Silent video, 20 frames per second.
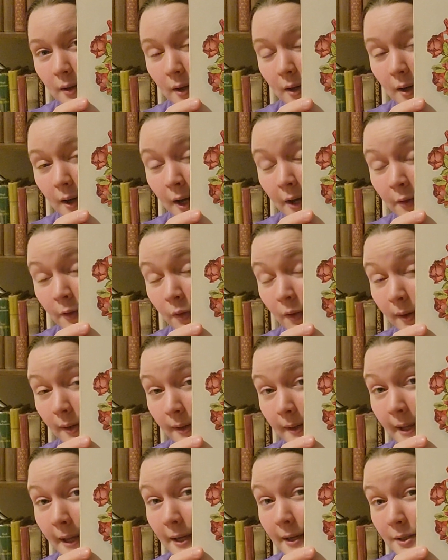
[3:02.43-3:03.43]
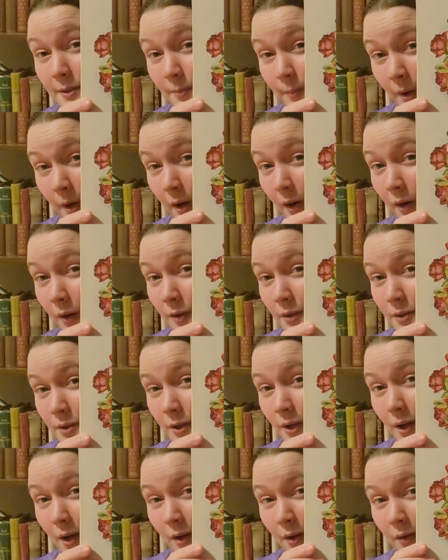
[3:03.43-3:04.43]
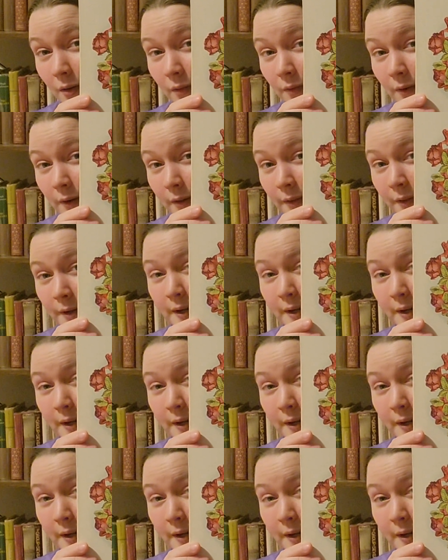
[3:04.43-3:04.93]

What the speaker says: either the late part of the